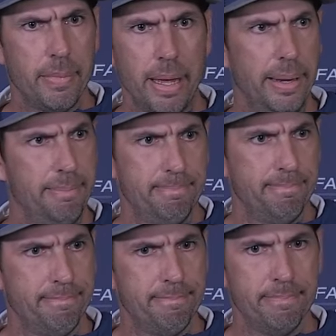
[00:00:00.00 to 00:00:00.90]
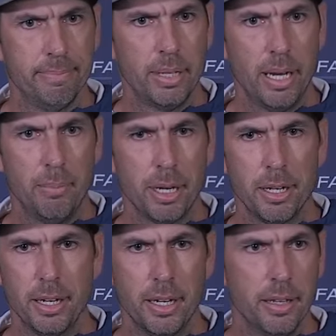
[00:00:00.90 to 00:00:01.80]
I'm not
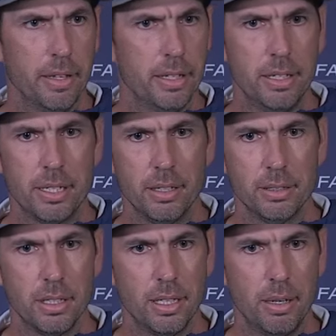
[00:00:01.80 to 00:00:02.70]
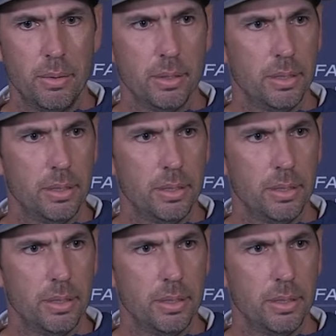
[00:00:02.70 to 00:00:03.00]
going to get into the details on that one.